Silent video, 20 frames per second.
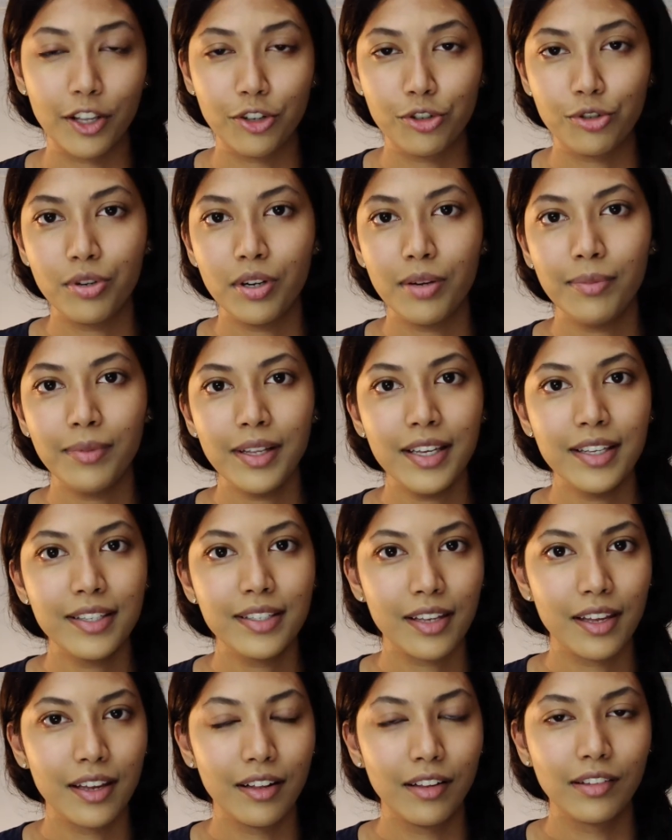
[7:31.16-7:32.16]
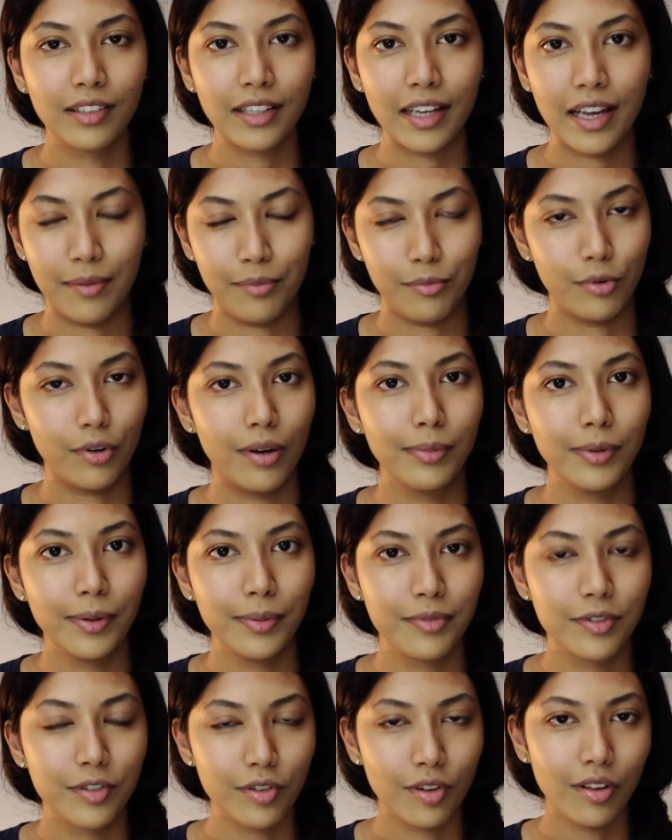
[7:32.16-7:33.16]
extremely skilled at
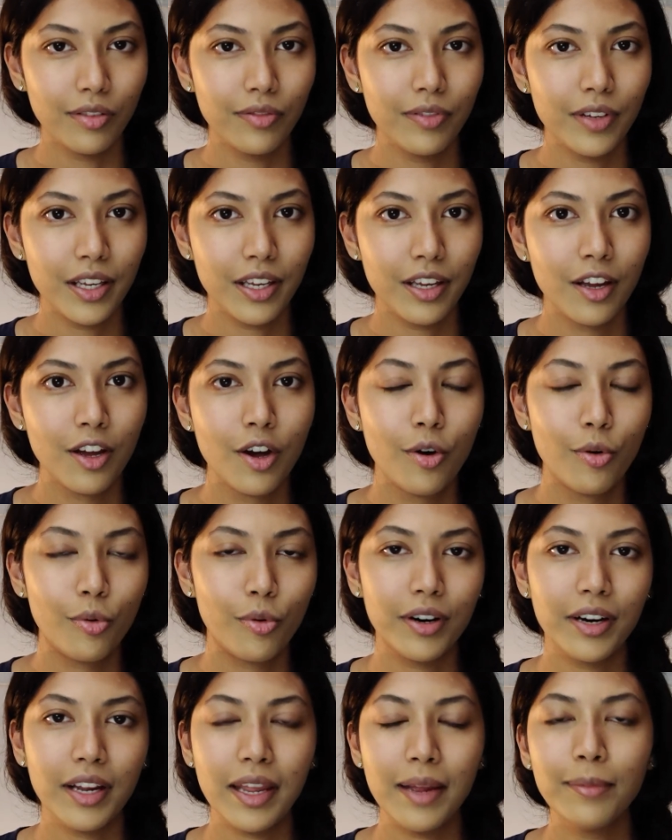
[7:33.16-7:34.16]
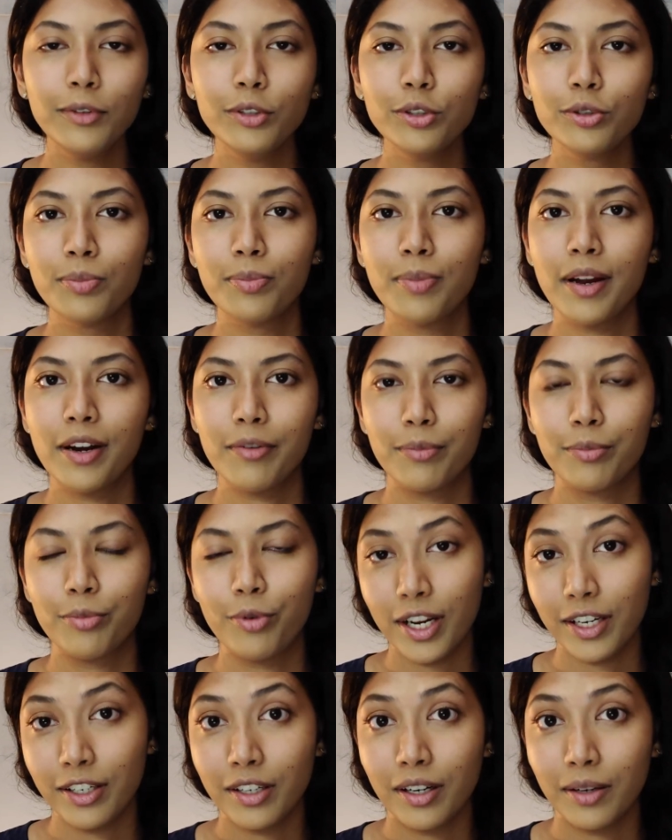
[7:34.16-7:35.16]
problem solving, who are able to
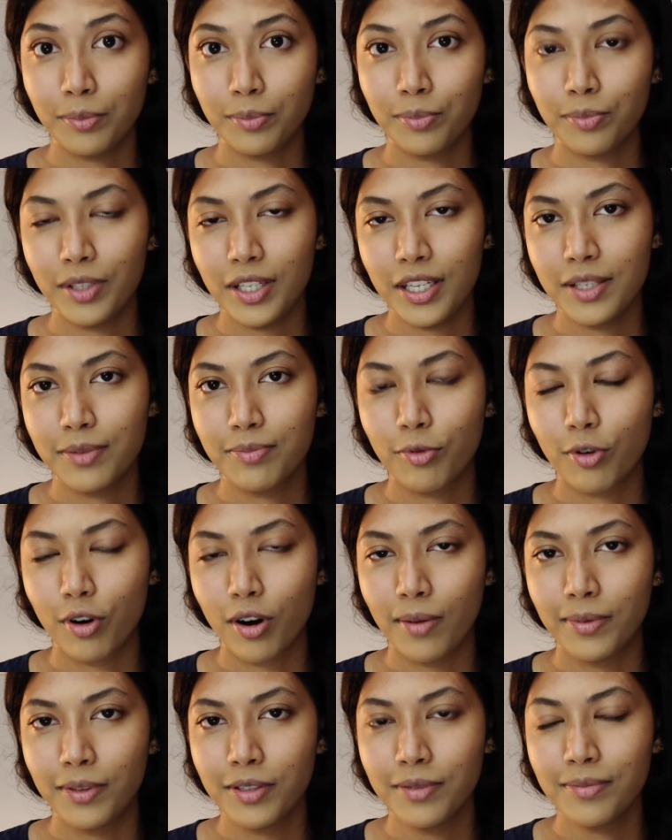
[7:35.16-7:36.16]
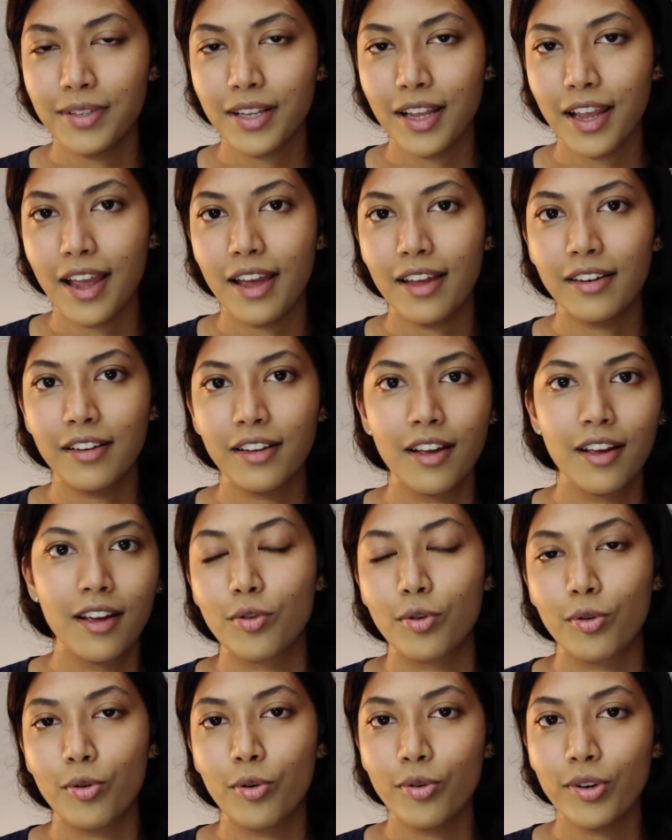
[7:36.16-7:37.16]
break down these problems. And
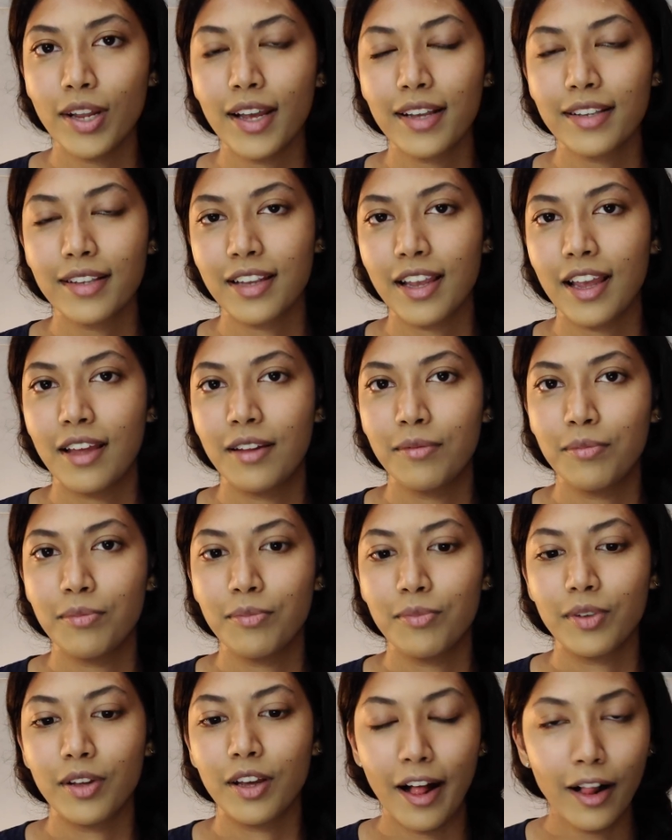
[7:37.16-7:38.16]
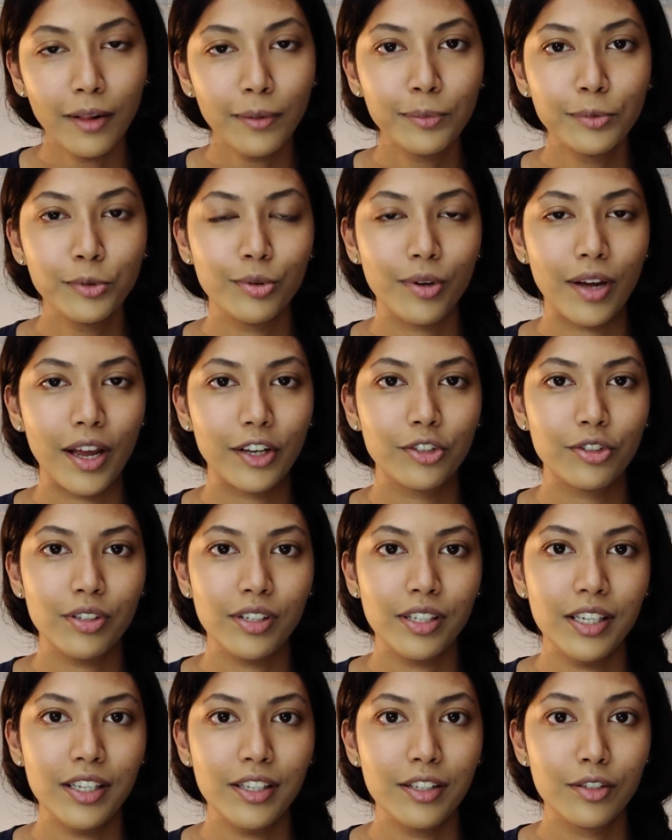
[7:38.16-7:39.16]
so Codex can help to
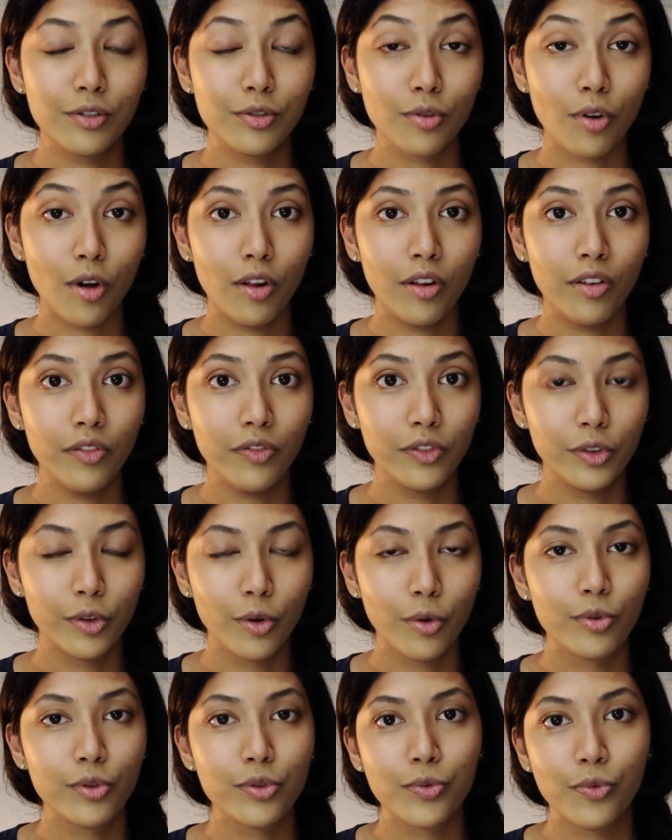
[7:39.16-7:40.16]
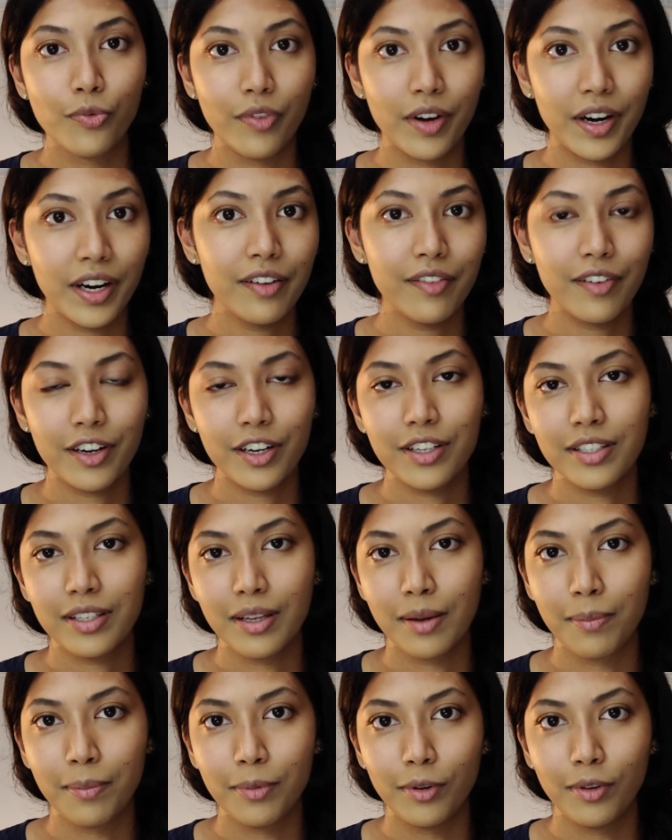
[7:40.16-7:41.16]
actually solve those very, very
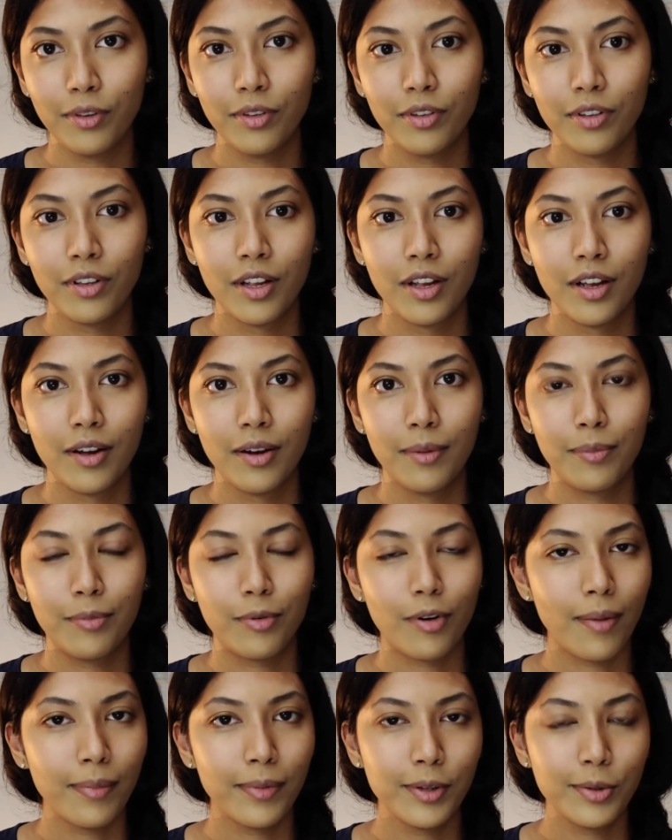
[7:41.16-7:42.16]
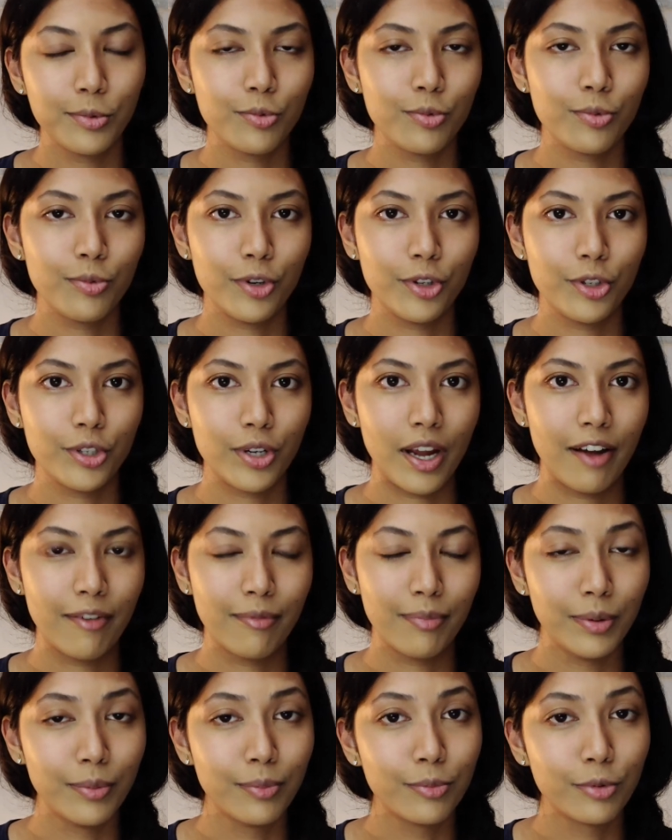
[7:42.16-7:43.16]
simple problems which
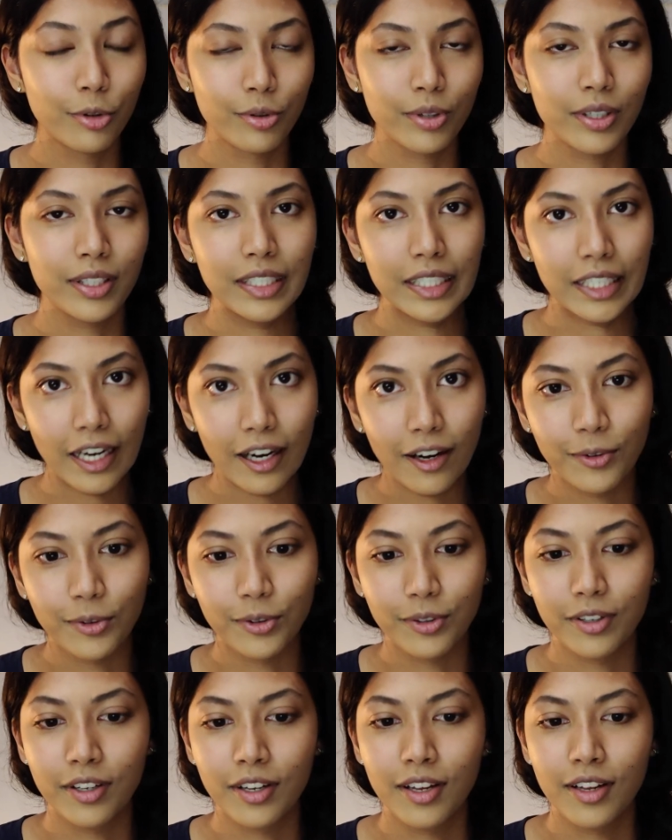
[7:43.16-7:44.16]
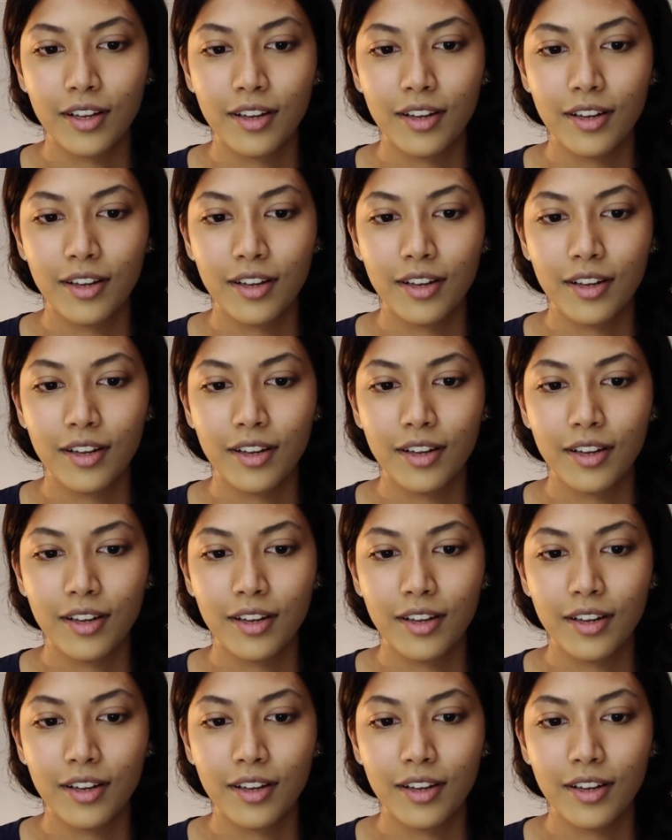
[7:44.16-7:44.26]
have been broken down.